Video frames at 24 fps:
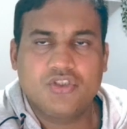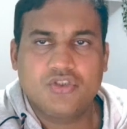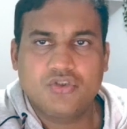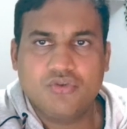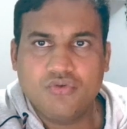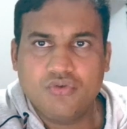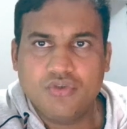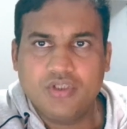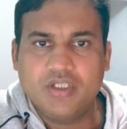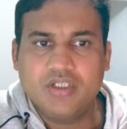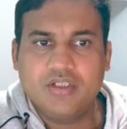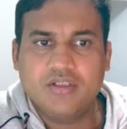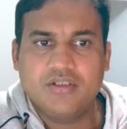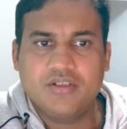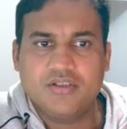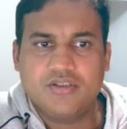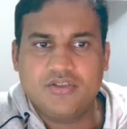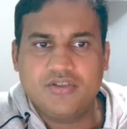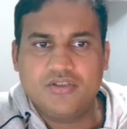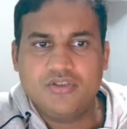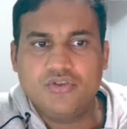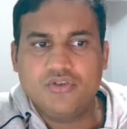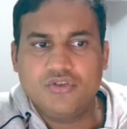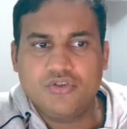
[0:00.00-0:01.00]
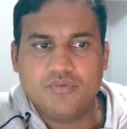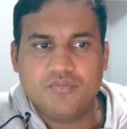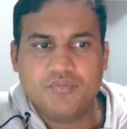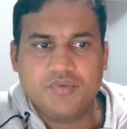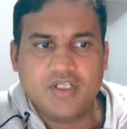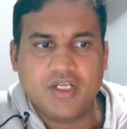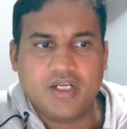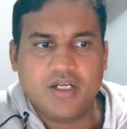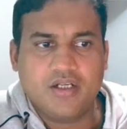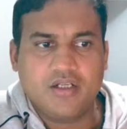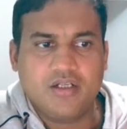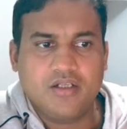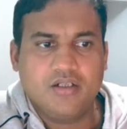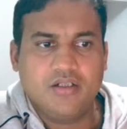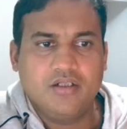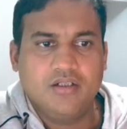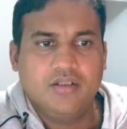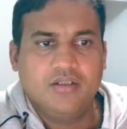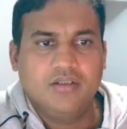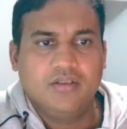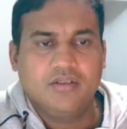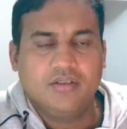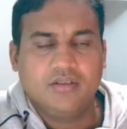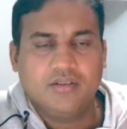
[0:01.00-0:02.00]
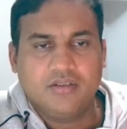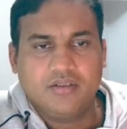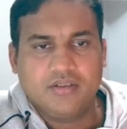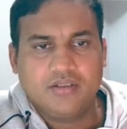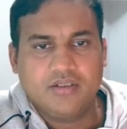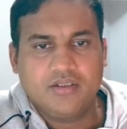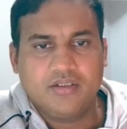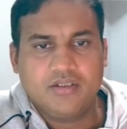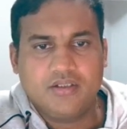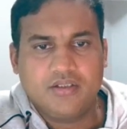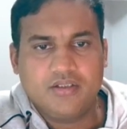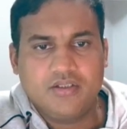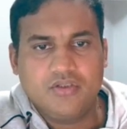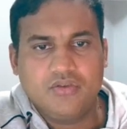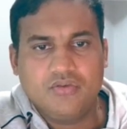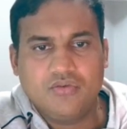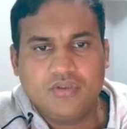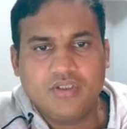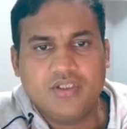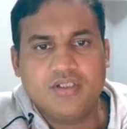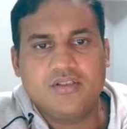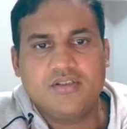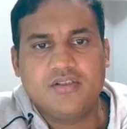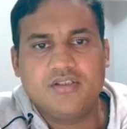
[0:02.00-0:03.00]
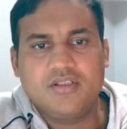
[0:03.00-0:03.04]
show in this YouTube channel, and you can